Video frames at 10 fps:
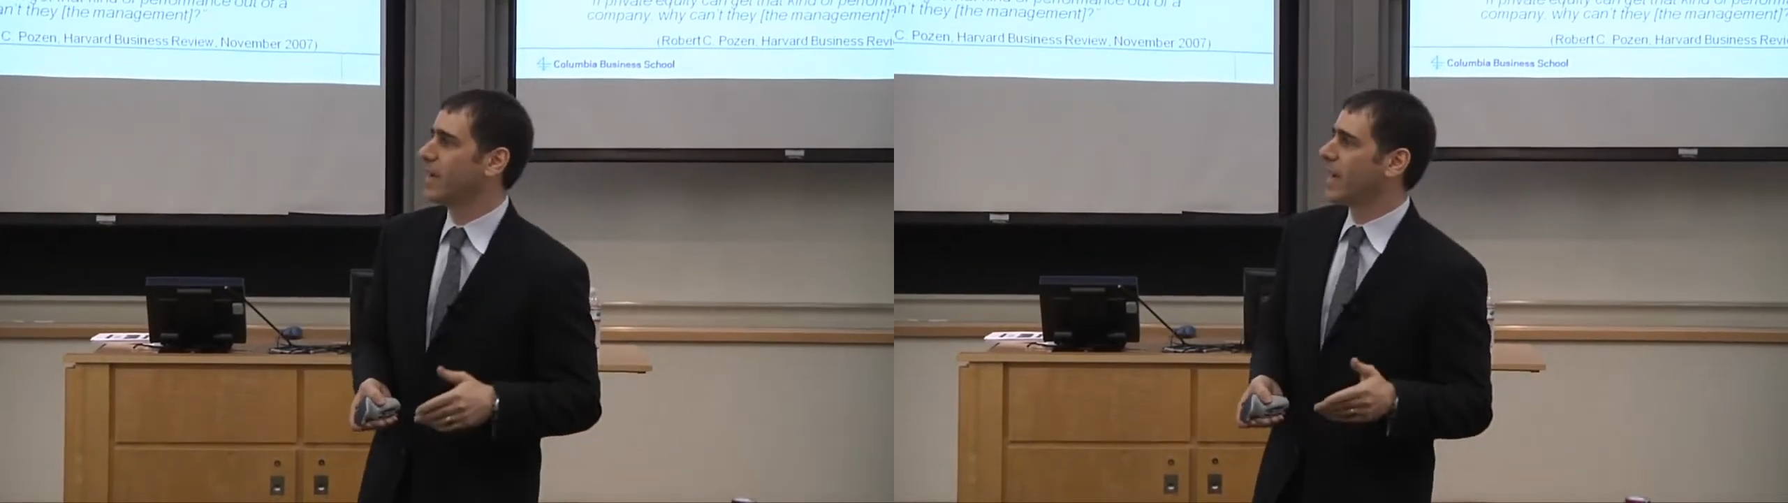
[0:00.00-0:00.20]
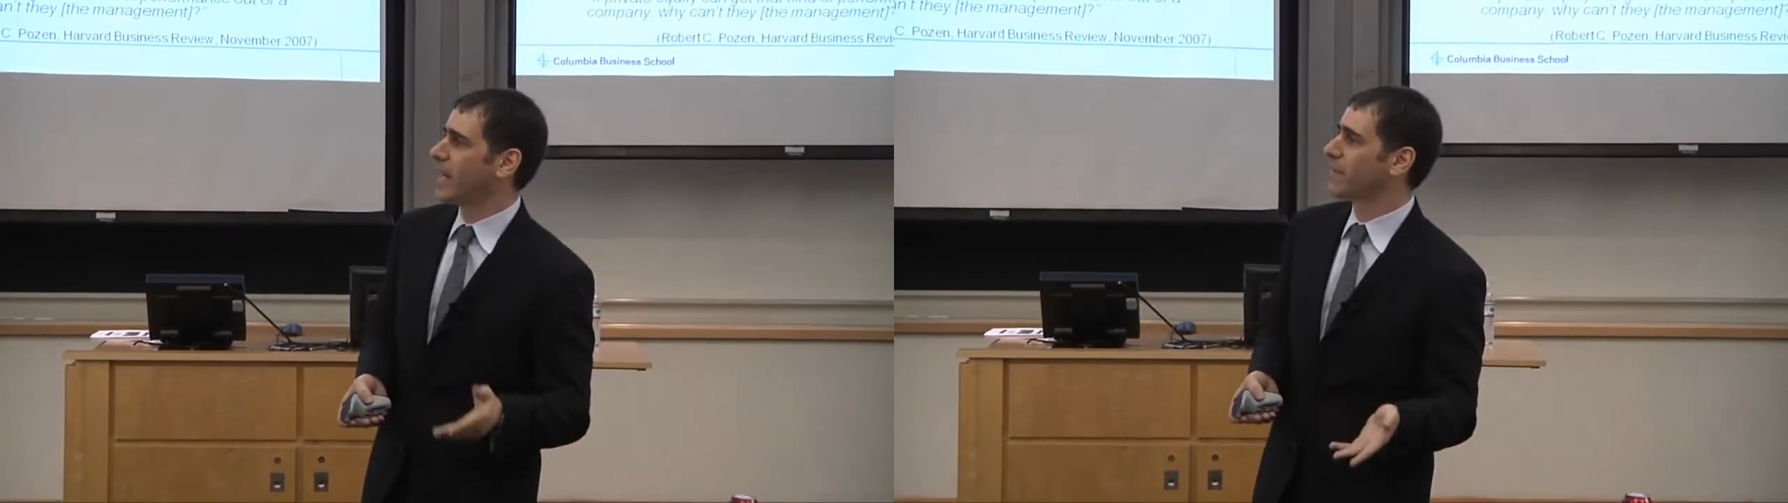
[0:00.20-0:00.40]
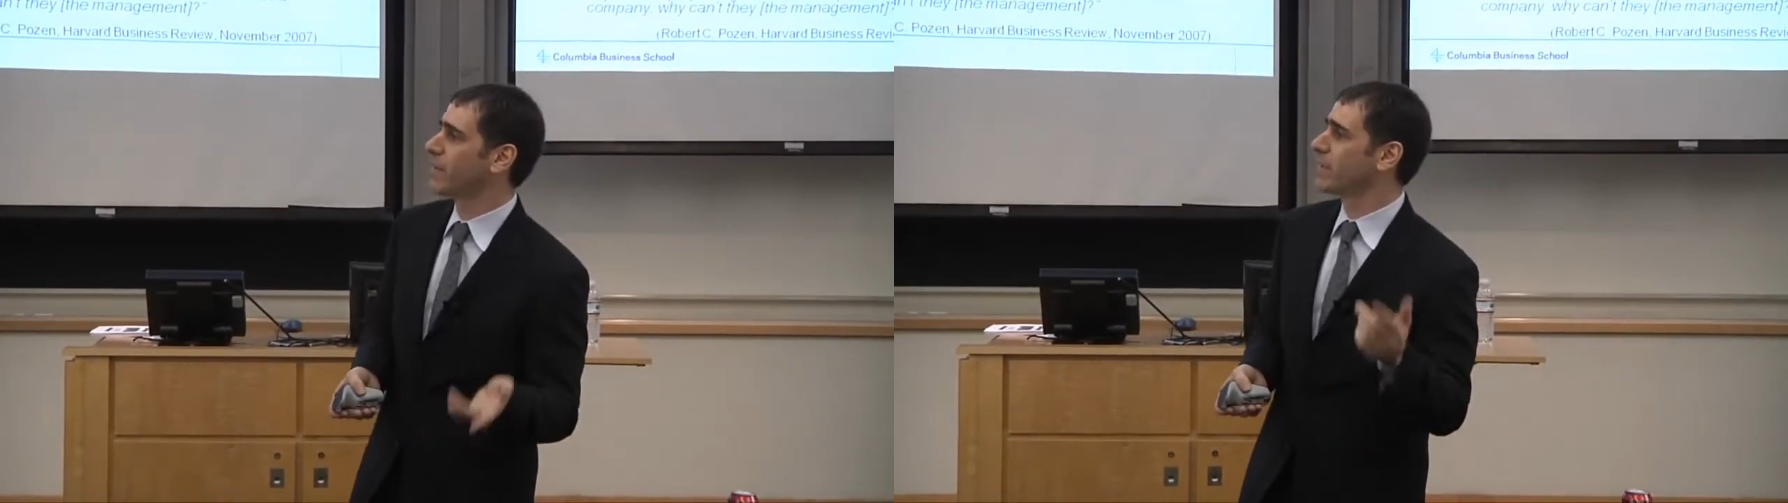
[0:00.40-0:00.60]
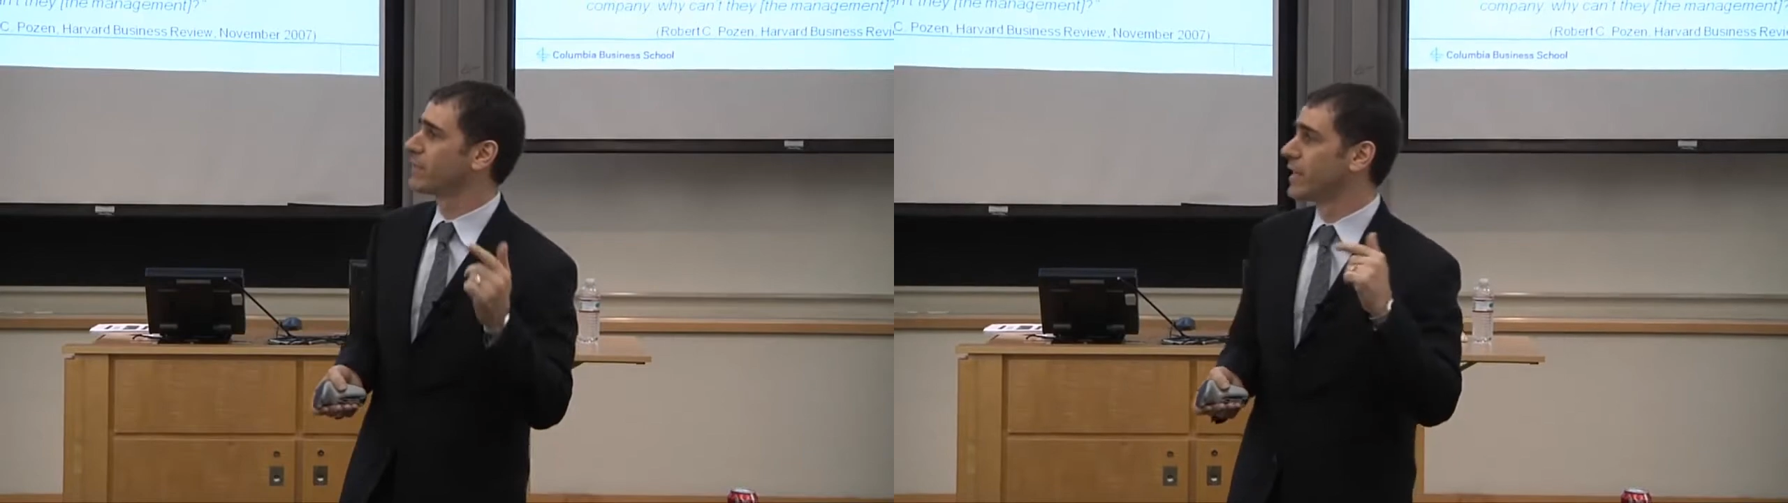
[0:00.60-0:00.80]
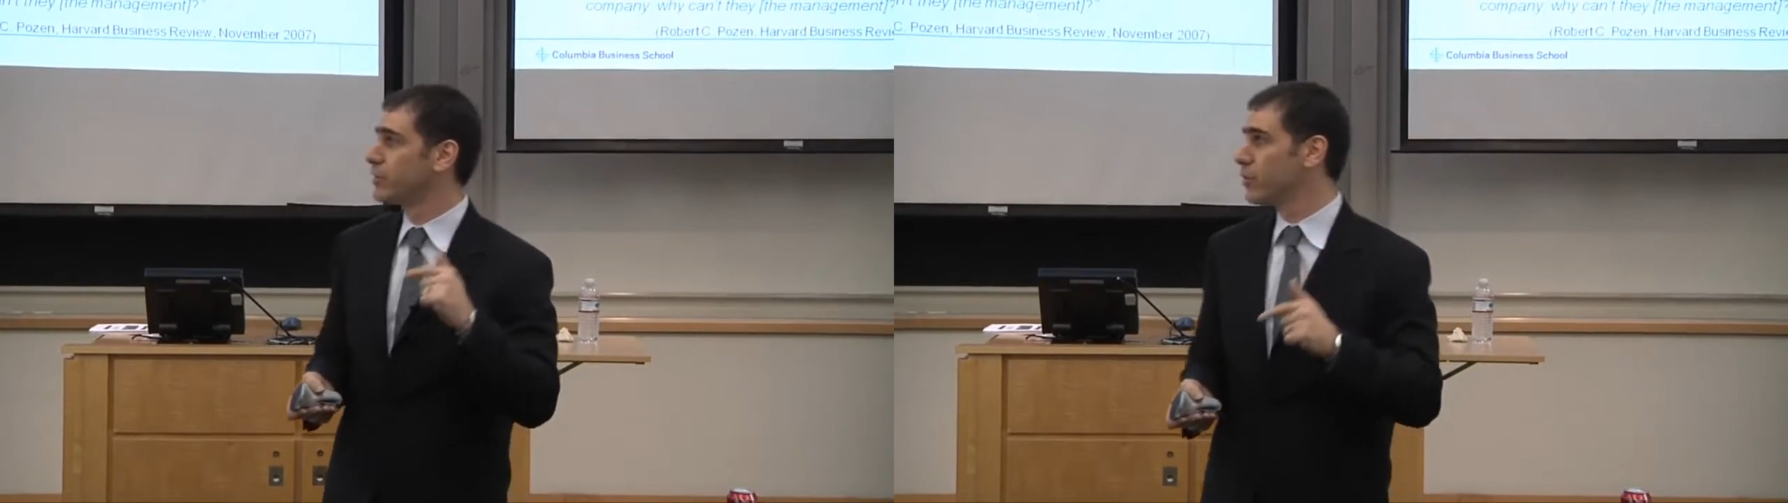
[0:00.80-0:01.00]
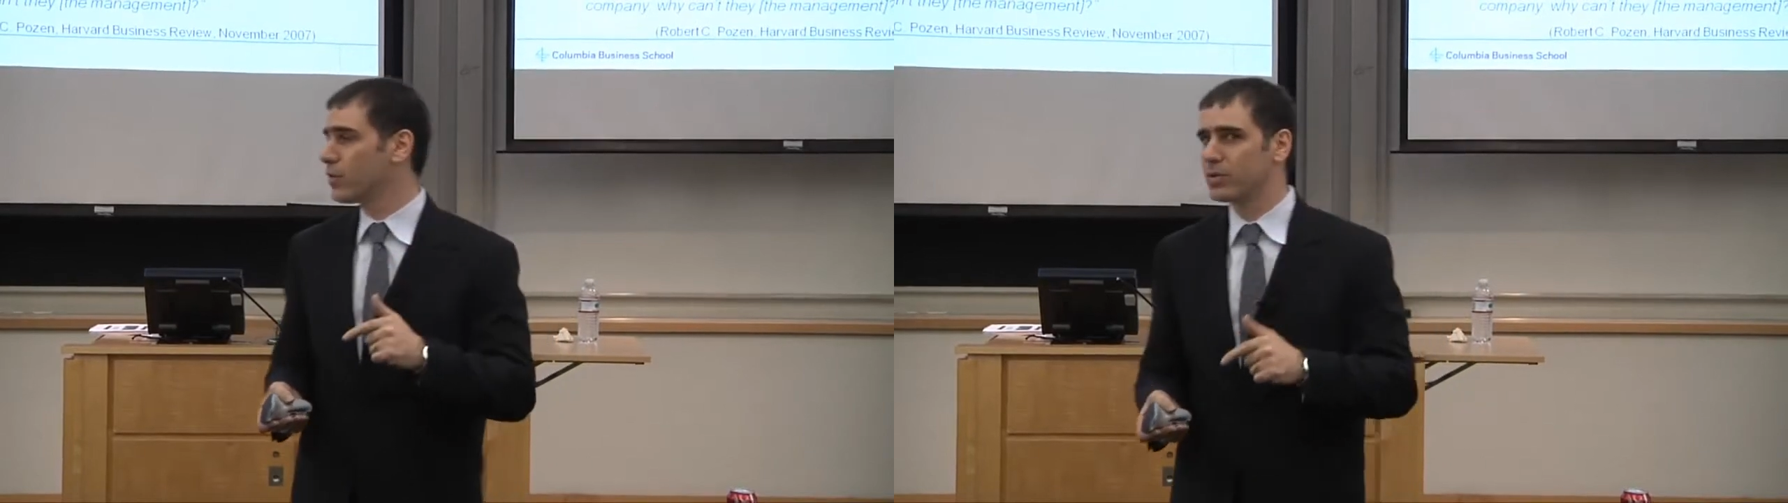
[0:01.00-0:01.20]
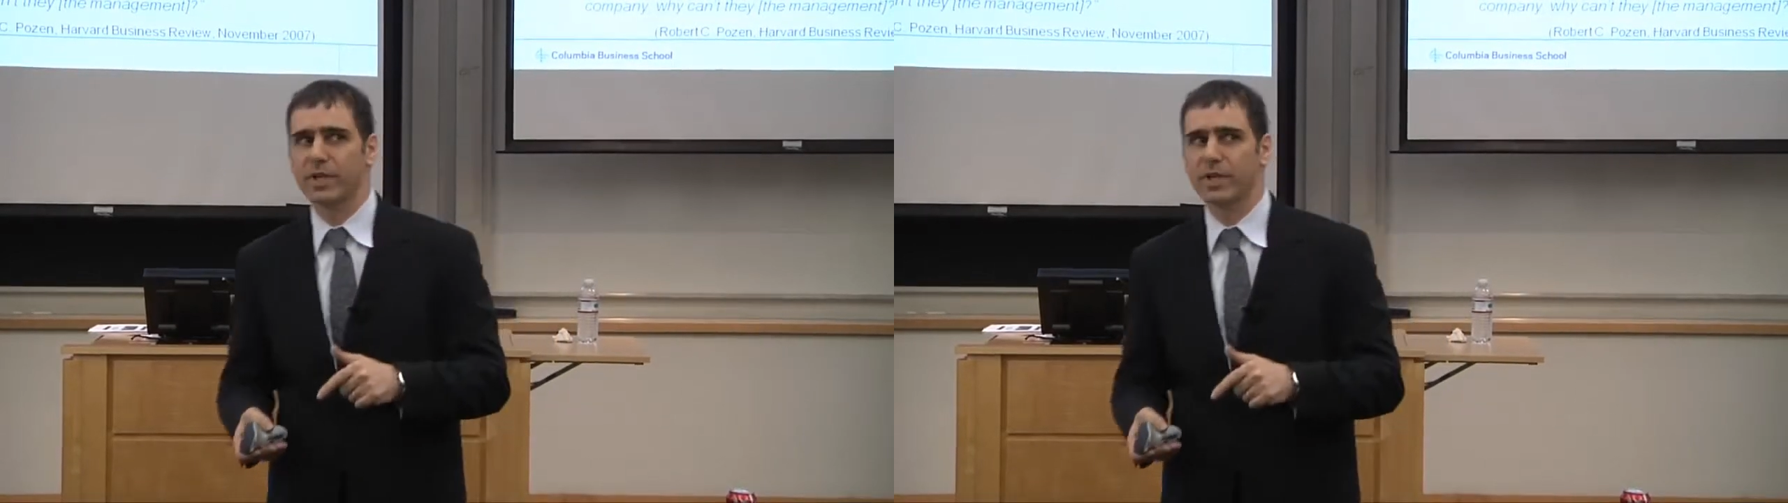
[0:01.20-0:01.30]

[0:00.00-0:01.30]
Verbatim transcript: And even if they do,